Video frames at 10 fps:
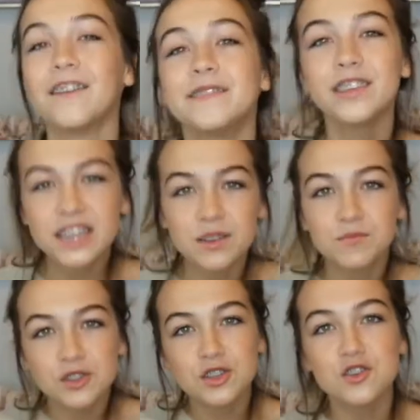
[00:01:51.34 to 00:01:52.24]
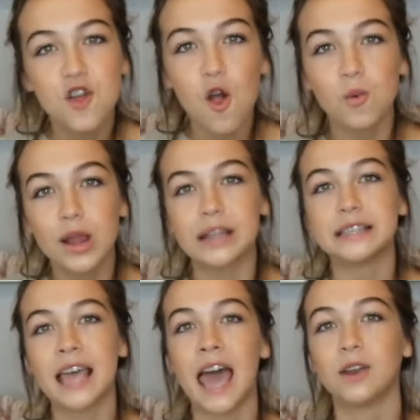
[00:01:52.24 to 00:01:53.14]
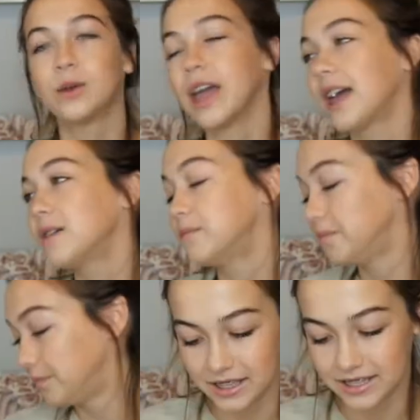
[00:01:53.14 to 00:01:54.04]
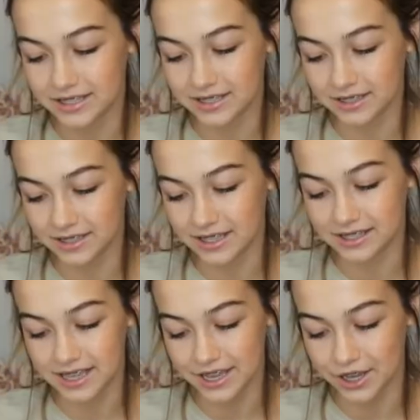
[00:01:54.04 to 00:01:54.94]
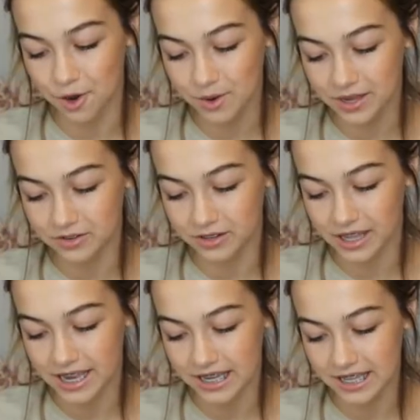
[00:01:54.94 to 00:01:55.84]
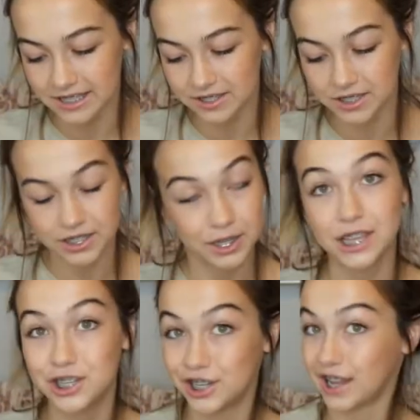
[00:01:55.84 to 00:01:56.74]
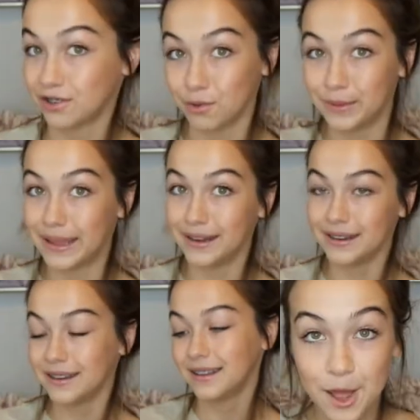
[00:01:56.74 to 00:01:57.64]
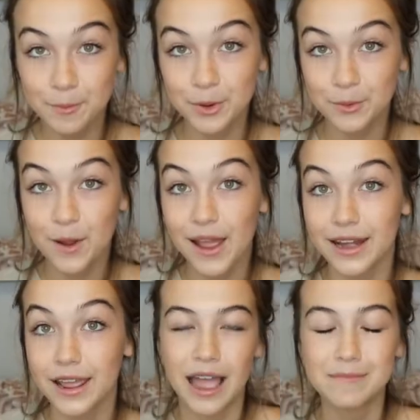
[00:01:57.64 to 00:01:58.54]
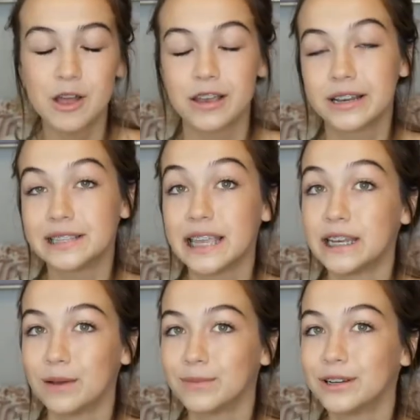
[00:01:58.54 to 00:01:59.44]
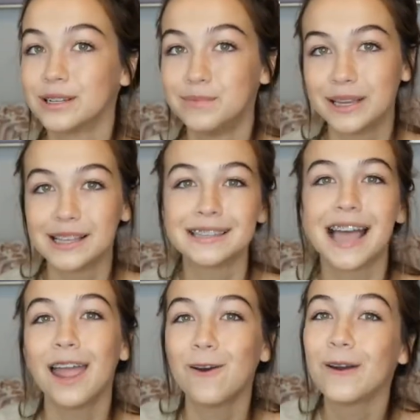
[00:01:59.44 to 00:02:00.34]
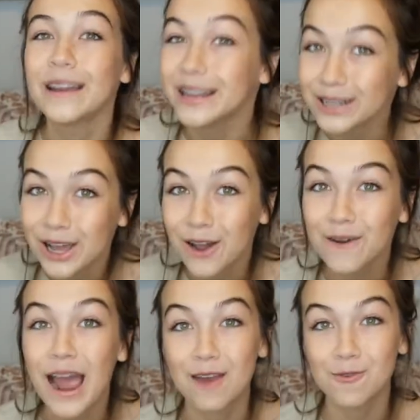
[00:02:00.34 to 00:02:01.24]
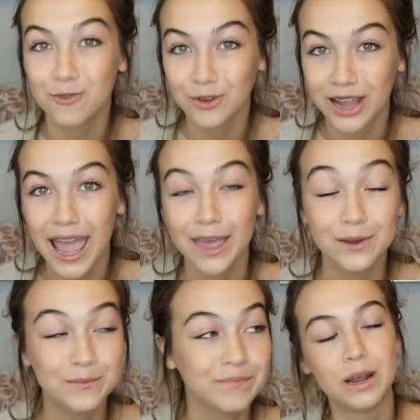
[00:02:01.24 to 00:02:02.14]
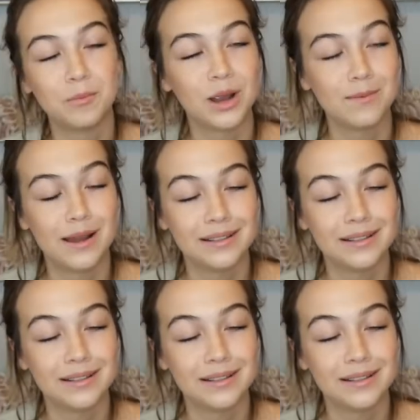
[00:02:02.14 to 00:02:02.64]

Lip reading: I feel like I really know where it's at, okay? Let's get going, ladies and gentlemen. Number one, I'm not gonna say numbers because I already know I will forget what number I'm